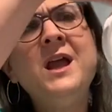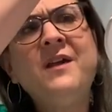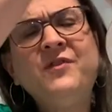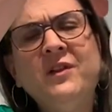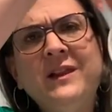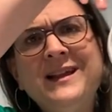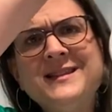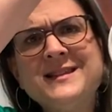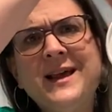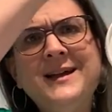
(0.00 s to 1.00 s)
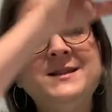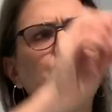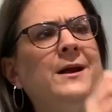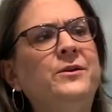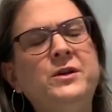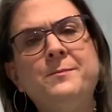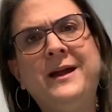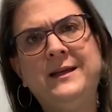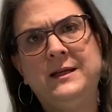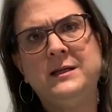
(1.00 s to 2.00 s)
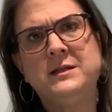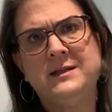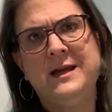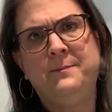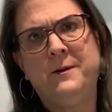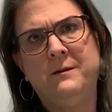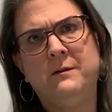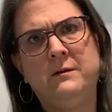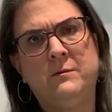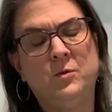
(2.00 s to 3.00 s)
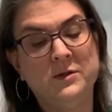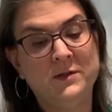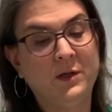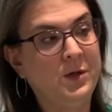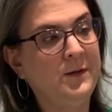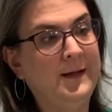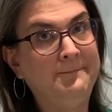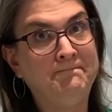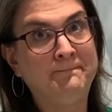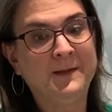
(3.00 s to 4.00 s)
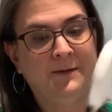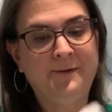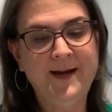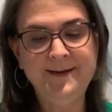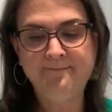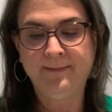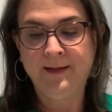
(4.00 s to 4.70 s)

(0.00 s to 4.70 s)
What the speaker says: If the lid slides around, you might need to tape it a little more securely. All right?